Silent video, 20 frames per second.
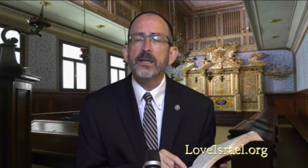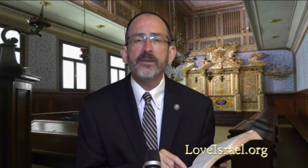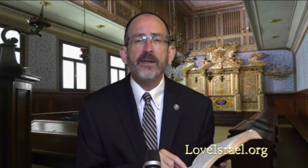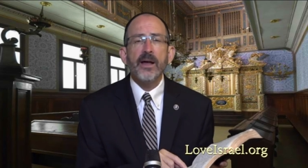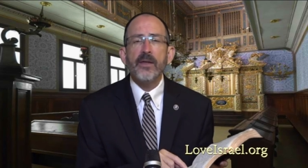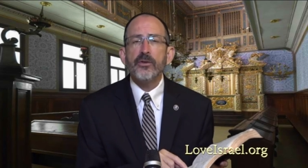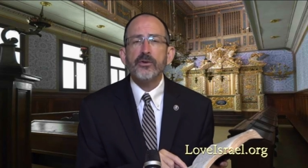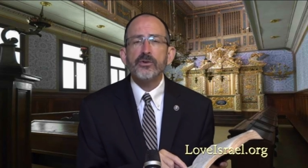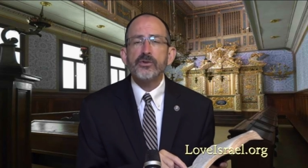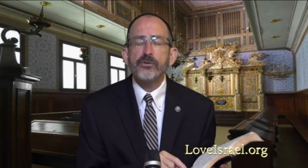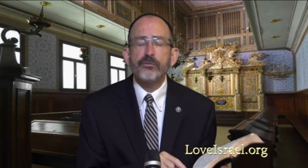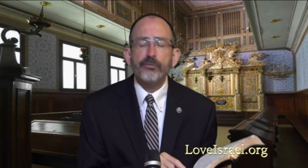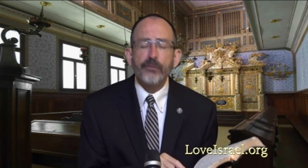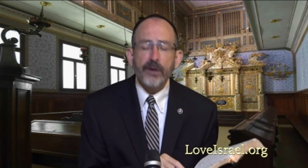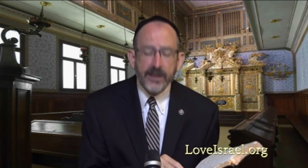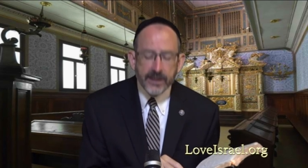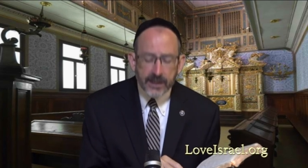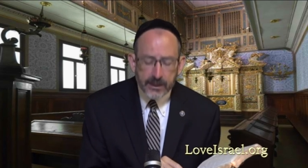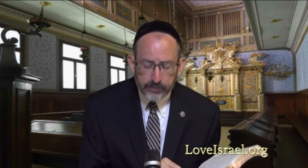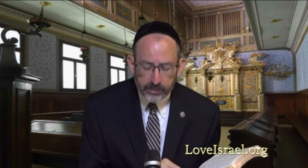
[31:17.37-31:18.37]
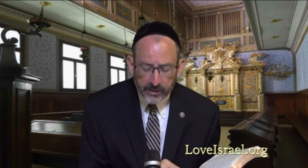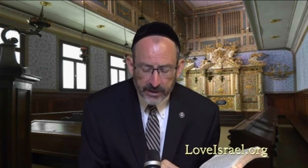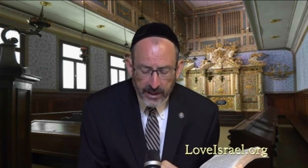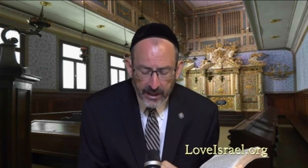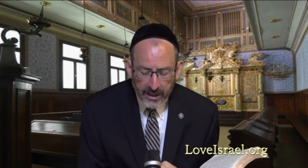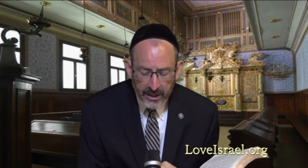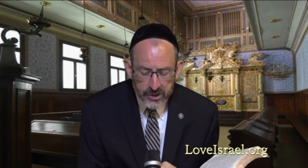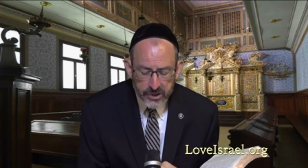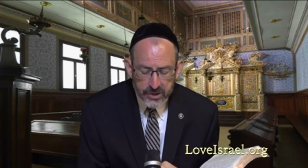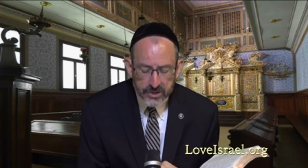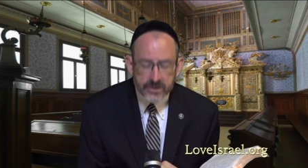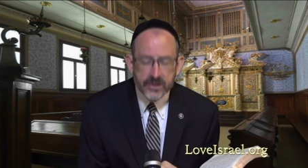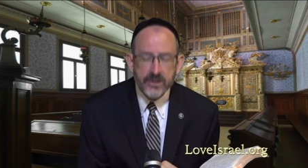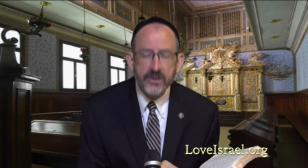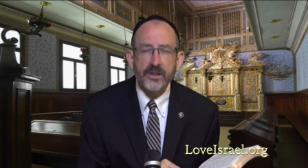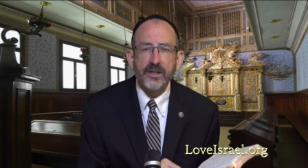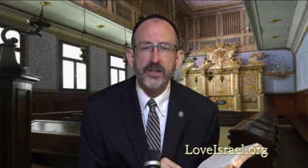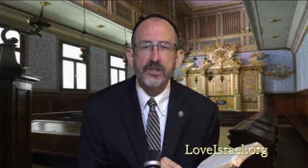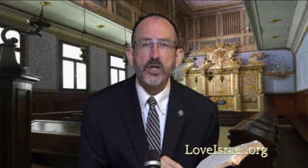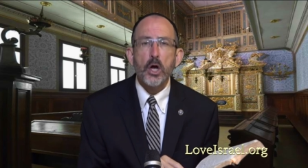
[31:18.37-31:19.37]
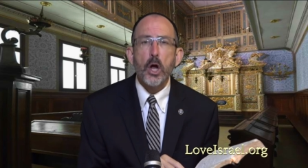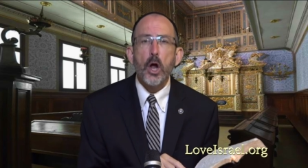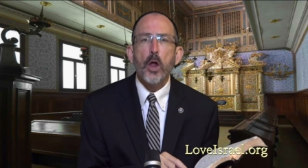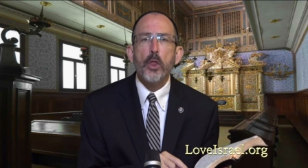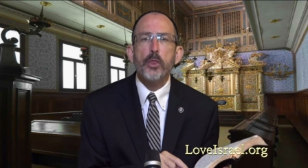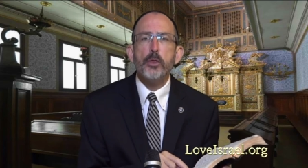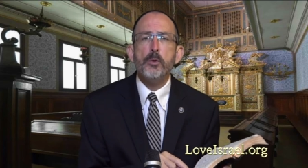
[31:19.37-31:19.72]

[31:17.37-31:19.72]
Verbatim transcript: Now, there's great implications to this